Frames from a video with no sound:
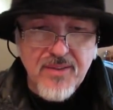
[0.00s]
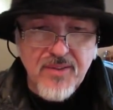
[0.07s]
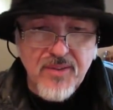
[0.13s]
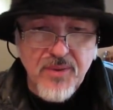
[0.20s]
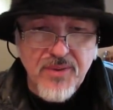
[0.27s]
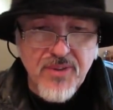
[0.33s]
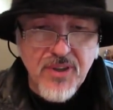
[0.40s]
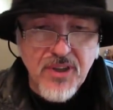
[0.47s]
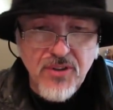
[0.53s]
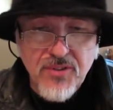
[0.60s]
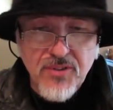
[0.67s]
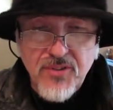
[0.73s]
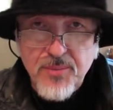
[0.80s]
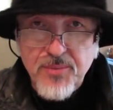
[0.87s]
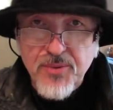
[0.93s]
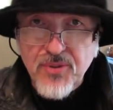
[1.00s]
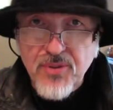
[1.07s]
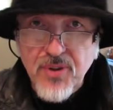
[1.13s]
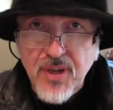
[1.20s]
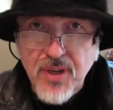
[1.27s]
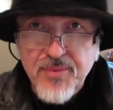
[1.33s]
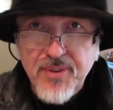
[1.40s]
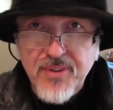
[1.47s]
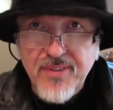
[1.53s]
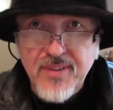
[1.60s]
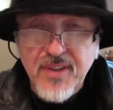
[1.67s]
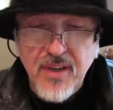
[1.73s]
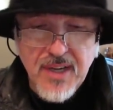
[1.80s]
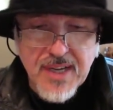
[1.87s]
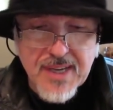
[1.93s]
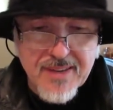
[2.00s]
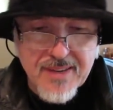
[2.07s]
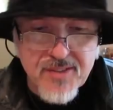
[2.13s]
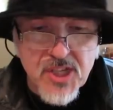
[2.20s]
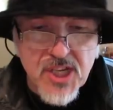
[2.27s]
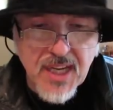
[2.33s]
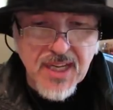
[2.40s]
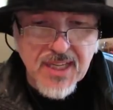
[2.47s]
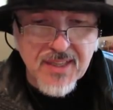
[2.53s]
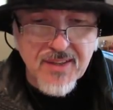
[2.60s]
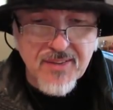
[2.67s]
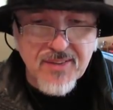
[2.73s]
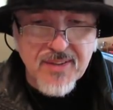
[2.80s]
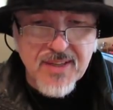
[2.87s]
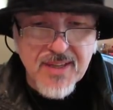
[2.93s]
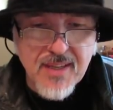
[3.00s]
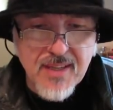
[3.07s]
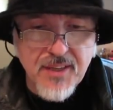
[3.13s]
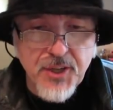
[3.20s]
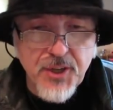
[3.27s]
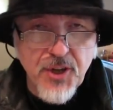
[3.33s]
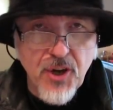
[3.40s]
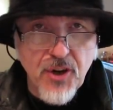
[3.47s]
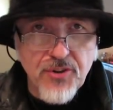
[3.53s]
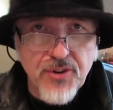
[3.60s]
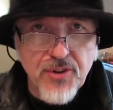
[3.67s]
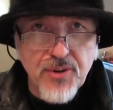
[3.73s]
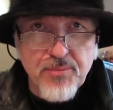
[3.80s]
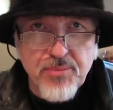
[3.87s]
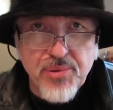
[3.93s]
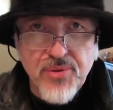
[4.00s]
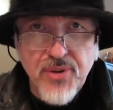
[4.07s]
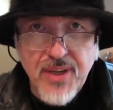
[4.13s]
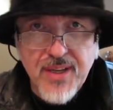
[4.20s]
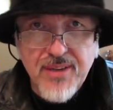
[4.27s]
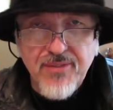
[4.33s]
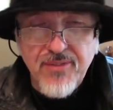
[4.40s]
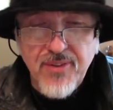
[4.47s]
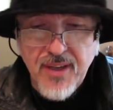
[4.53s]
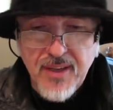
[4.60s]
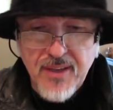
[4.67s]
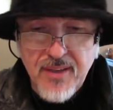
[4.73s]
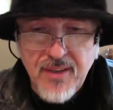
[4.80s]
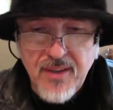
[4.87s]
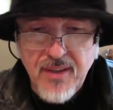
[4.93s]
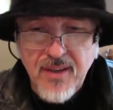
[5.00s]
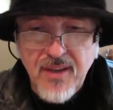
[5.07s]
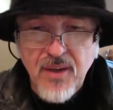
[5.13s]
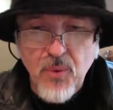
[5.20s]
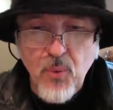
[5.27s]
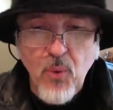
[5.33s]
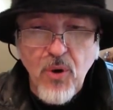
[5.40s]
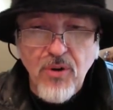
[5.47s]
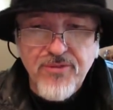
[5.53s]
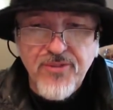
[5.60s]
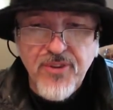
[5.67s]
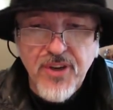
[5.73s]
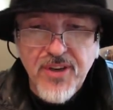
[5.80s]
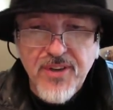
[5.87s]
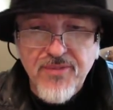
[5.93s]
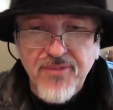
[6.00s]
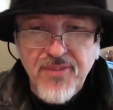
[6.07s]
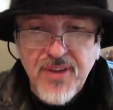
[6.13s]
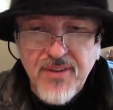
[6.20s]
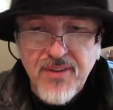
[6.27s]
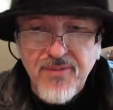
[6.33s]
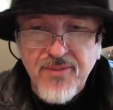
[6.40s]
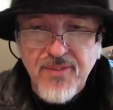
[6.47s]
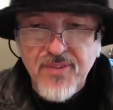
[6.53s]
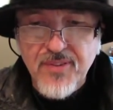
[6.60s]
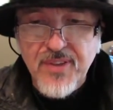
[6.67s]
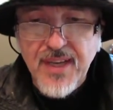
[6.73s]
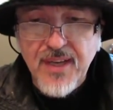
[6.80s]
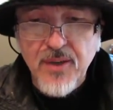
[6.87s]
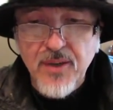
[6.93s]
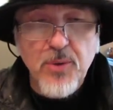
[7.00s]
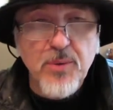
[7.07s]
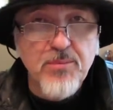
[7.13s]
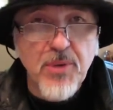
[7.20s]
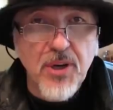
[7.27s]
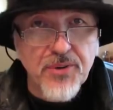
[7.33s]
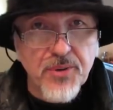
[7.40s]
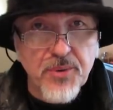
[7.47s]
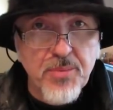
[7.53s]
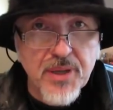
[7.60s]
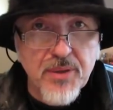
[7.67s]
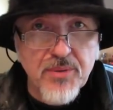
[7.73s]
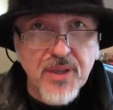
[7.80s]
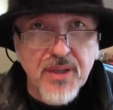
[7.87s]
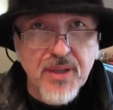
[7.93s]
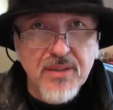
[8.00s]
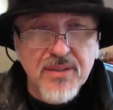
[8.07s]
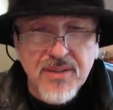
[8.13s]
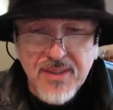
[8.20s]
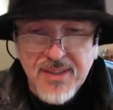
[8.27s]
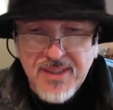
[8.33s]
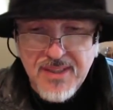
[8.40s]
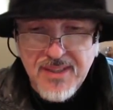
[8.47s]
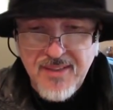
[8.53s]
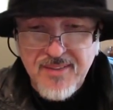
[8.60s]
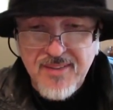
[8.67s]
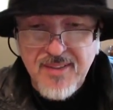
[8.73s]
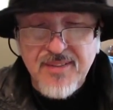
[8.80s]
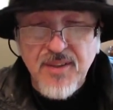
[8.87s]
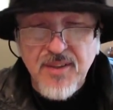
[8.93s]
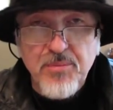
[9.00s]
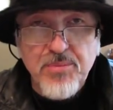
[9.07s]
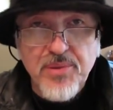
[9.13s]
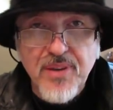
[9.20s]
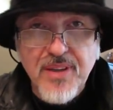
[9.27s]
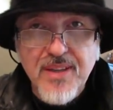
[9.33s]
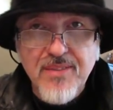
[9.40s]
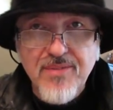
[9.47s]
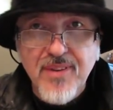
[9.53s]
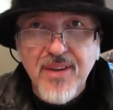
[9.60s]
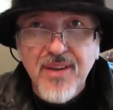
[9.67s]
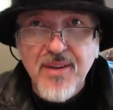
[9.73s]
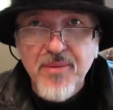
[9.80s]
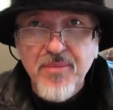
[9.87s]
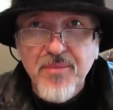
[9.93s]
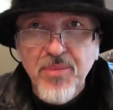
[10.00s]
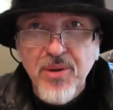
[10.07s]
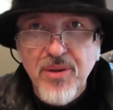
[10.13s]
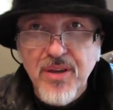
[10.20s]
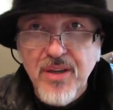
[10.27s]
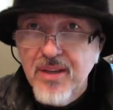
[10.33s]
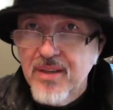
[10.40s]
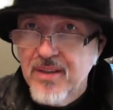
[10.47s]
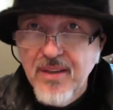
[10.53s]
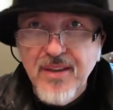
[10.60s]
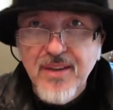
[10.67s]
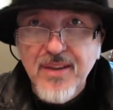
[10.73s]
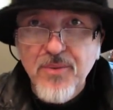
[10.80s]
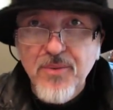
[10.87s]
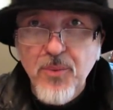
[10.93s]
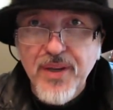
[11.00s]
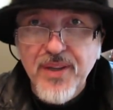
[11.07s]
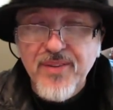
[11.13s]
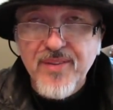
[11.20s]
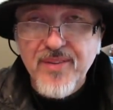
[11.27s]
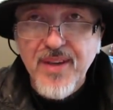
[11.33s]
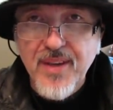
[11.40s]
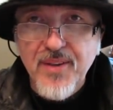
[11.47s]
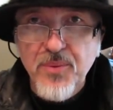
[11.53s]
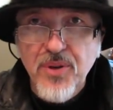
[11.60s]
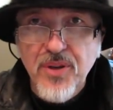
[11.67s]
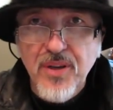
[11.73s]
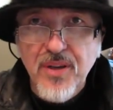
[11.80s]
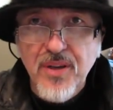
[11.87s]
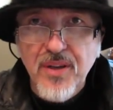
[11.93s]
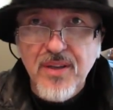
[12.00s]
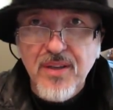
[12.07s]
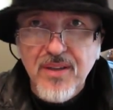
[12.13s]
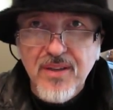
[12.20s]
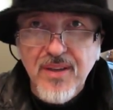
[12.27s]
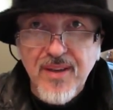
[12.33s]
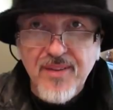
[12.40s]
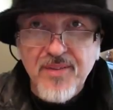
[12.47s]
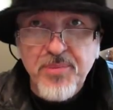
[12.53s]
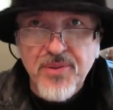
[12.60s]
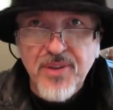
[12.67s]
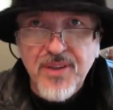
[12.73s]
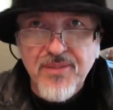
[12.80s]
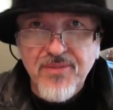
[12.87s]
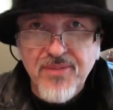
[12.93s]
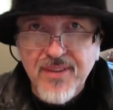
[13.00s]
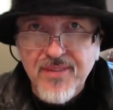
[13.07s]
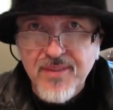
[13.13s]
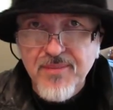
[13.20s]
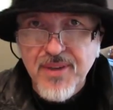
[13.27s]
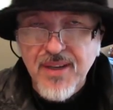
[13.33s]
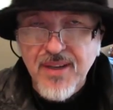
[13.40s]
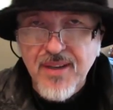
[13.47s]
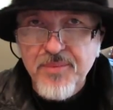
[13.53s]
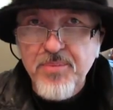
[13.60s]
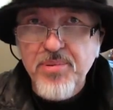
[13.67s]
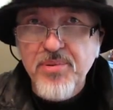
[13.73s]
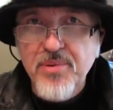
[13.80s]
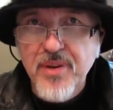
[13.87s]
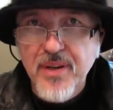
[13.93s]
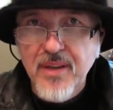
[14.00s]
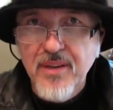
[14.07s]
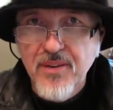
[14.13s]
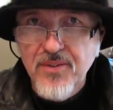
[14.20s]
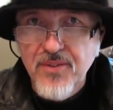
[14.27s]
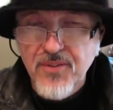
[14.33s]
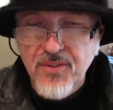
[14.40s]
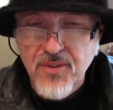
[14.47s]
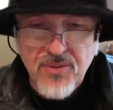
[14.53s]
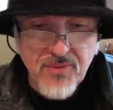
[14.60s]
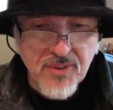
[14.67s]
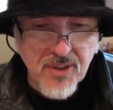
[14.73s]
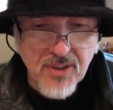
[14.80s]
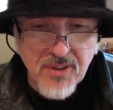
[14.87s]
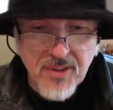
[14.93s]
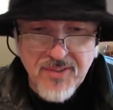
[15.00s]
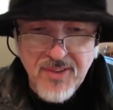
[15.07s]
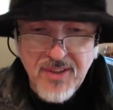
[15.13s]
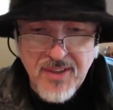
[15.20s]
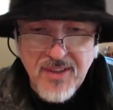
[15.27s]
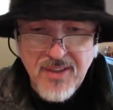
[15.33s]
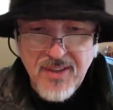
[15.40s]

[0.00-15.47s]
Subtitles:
So if you're not subscribed to this guy, his channel is the non-prolific 1/35th scale model builder. He says non-prolific, but when you see his work, it's prolific to me. It's pretty good stuff, guys.